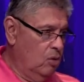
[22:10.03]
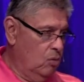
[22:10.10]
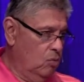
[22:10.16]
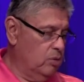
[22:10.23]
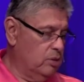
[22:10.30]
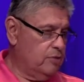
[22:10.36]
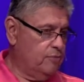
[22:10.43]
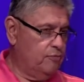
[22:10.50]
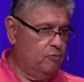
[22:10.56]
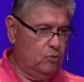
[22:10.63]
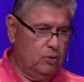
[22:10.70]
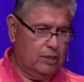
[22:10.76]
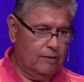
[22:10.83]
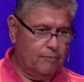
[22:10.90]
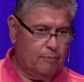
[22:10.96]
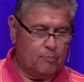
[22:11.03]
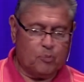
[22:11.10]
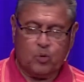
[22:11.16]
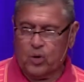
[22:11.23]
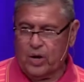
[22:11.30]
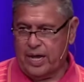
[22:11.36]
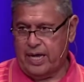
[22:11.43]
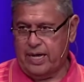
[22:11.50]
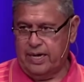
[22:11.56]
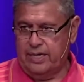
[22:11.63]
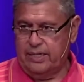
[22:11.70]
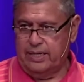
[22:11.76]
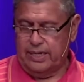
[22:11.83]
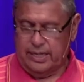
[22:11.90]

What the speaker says: was full of pride,